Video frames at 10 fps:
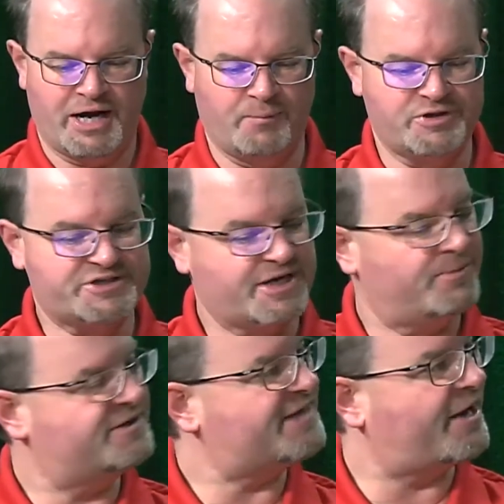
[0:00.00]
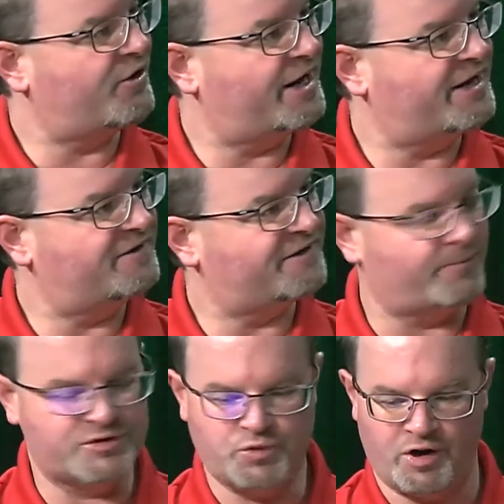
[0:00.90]
which is going to be Saturday,
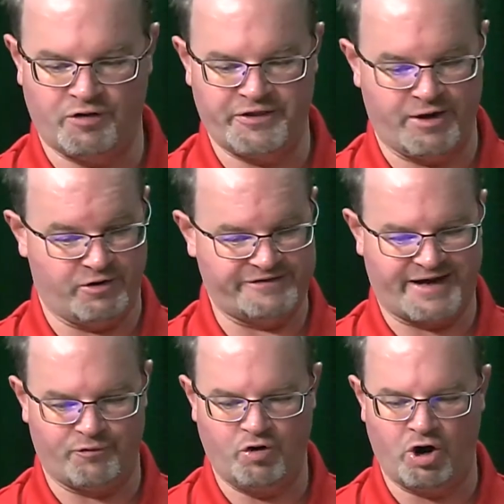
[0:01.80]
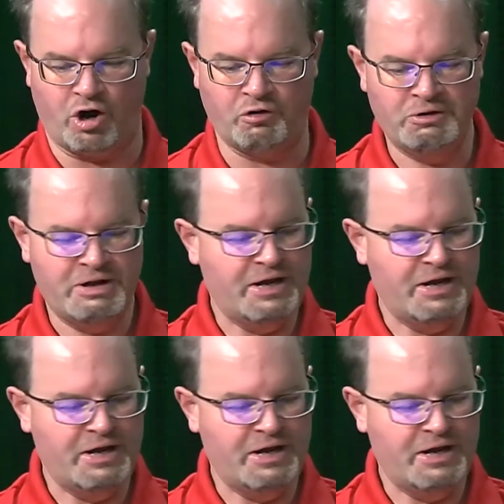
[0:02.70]
December 12th here at Town Hall